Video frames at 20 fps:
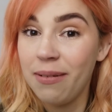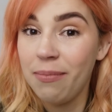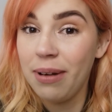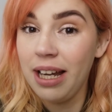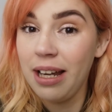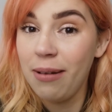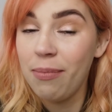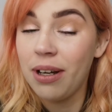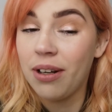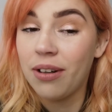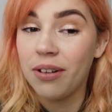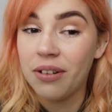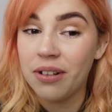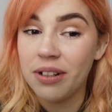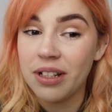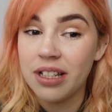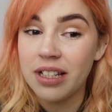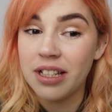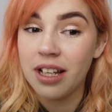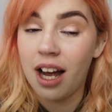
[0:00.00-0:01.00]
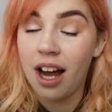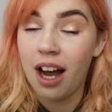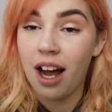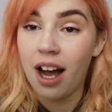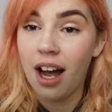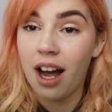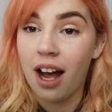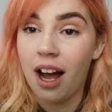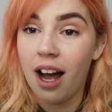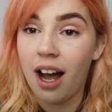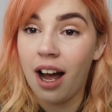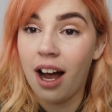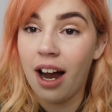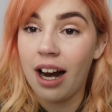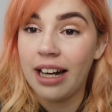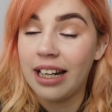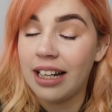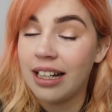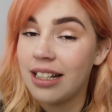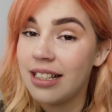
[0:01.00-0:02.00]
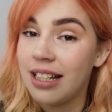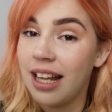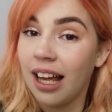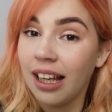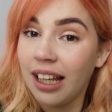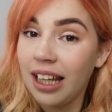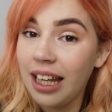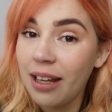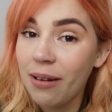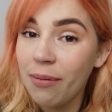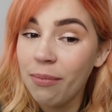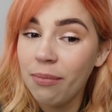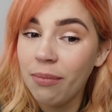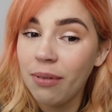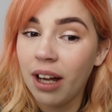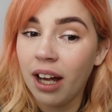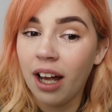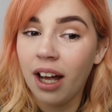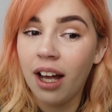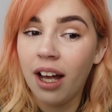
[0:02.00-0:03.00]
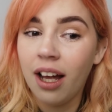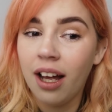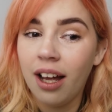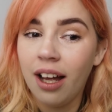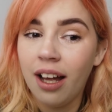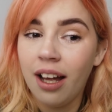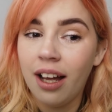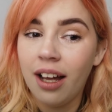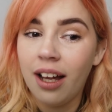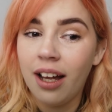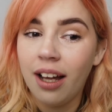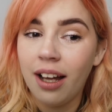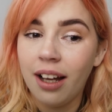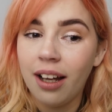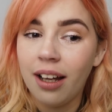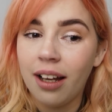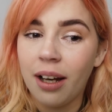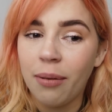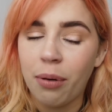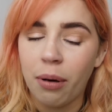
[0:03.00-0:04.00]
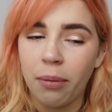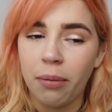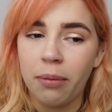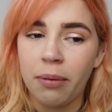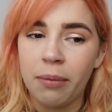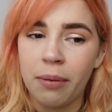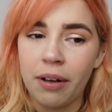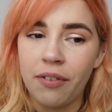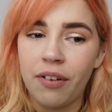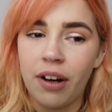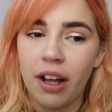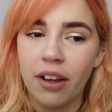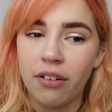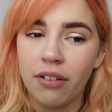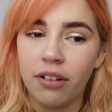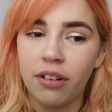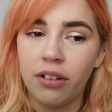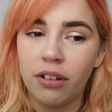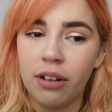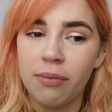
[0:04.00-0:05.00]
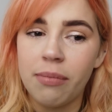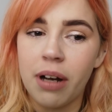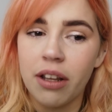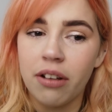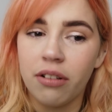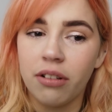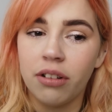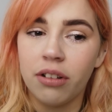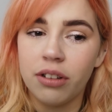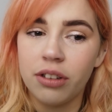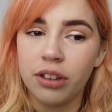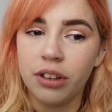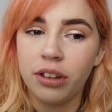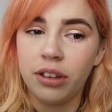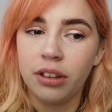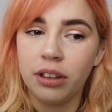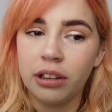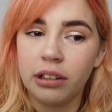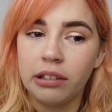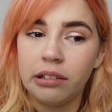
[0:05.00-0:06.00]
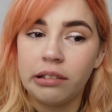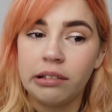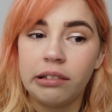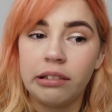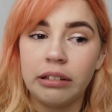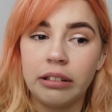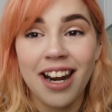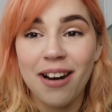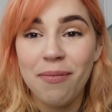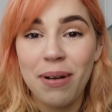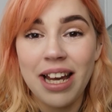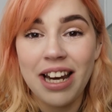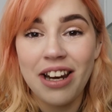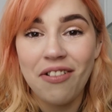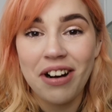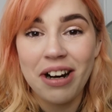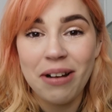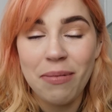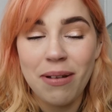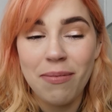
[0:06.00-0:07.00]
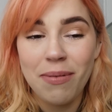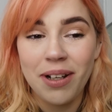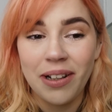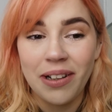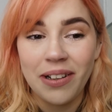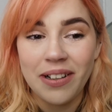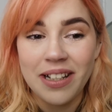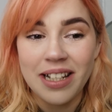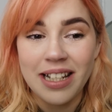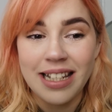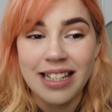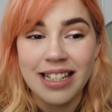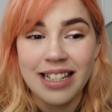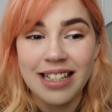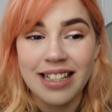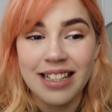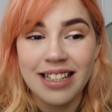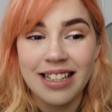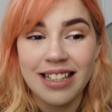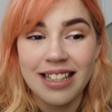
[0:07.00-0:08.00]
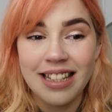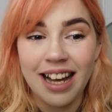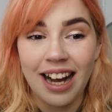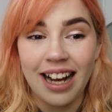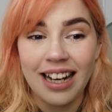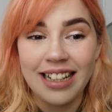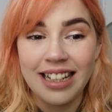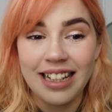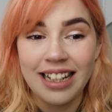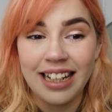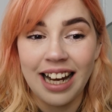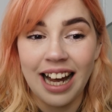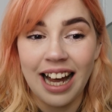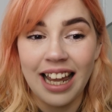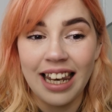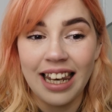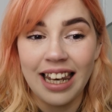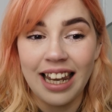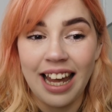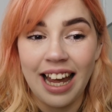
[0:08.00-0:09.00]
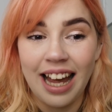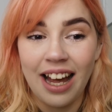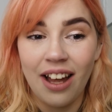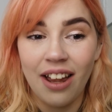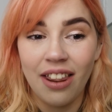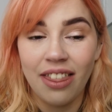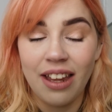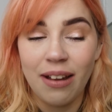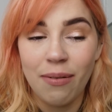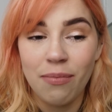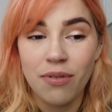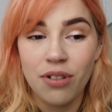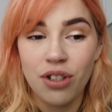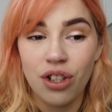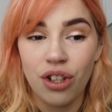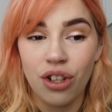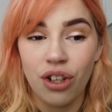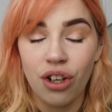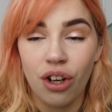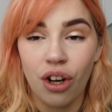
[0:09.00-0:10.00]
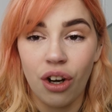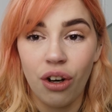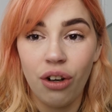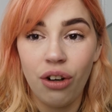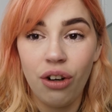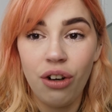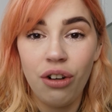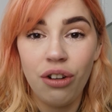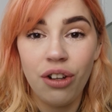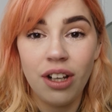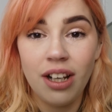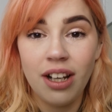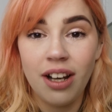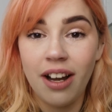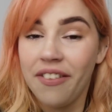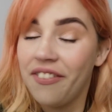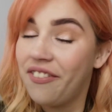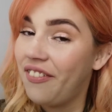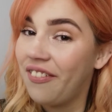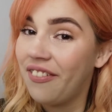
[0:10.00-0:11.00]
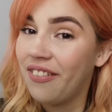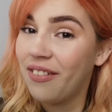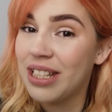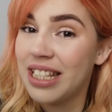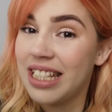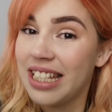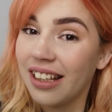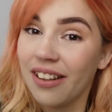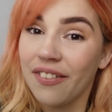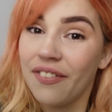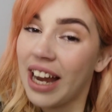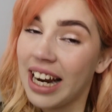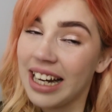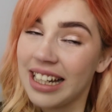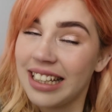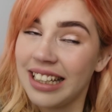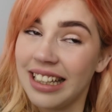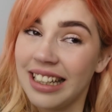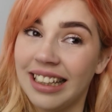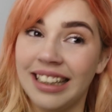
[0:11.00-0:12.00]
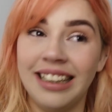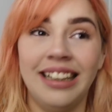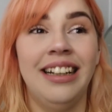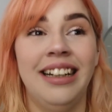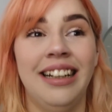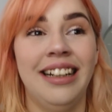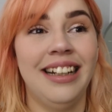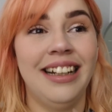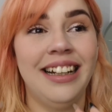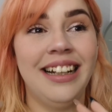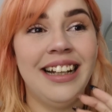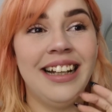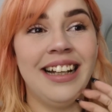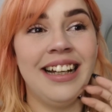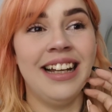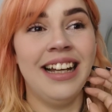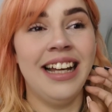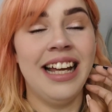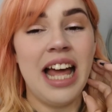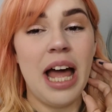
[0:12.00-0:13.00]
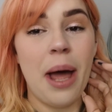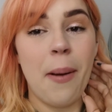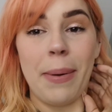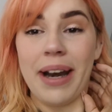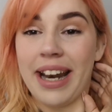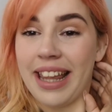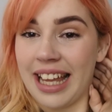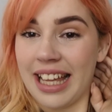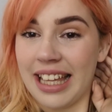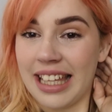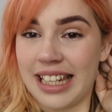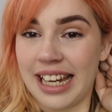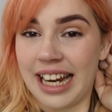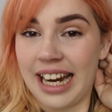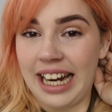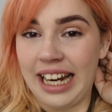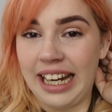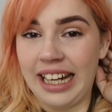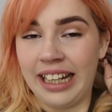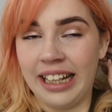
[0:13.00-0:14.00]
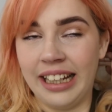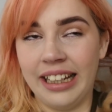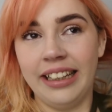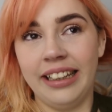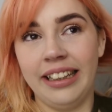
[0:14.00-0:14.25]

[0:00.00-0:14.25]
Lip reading: at me because I didn't tell him, and probably my father-in-law and mother-in-law too. They're going to be annoyed at me because I didn't allow them to know that I was still affected. But at the end of the day,